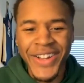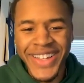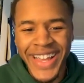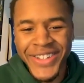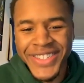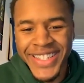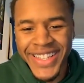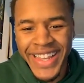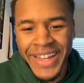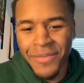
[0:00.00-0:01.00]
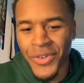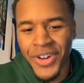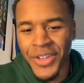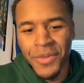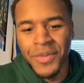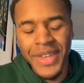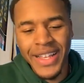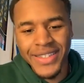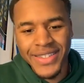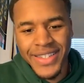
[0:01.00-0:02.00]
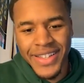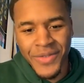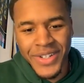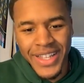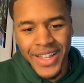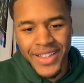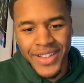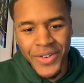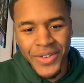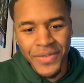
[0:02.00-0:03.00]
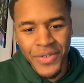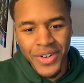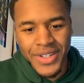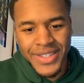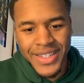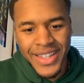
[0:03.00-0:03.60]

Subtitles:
I don't see any more human beings once I go in the forest.